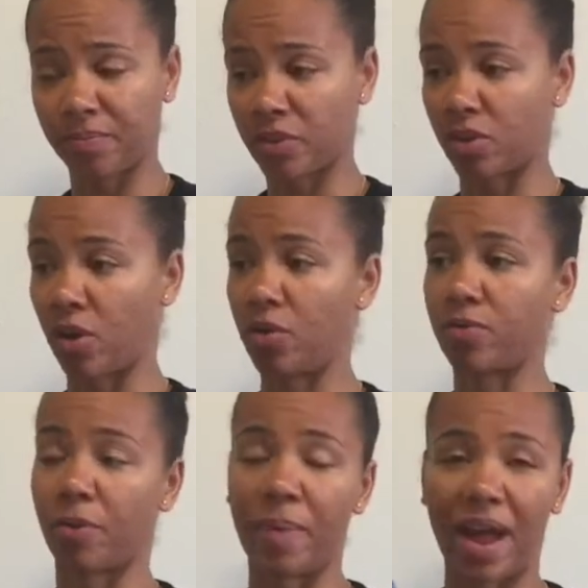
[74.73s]
So
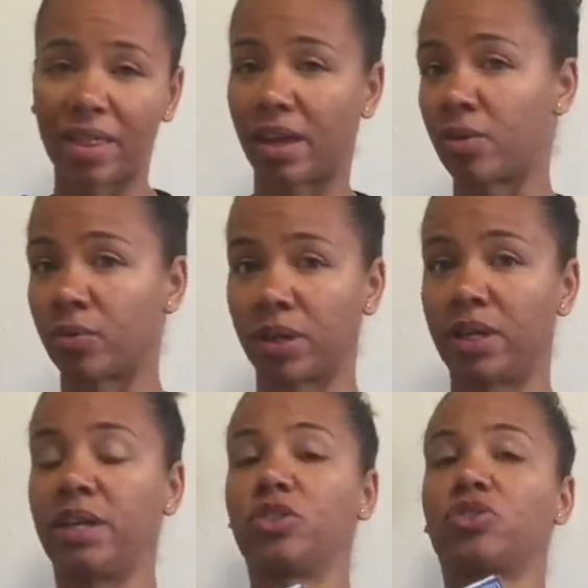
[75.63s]
for math, I don't really
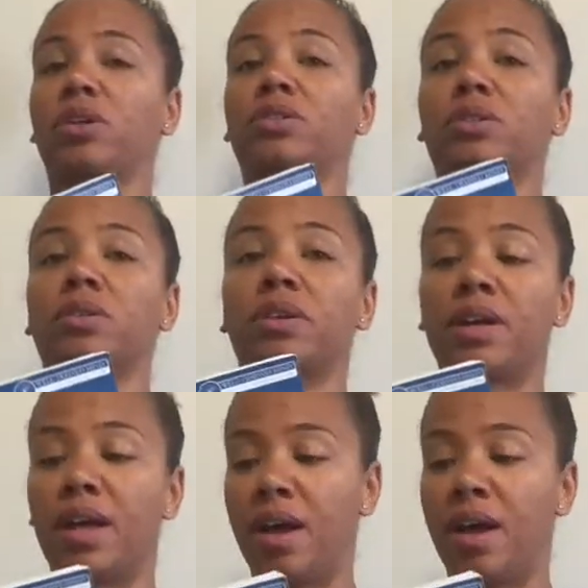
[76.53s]
need structured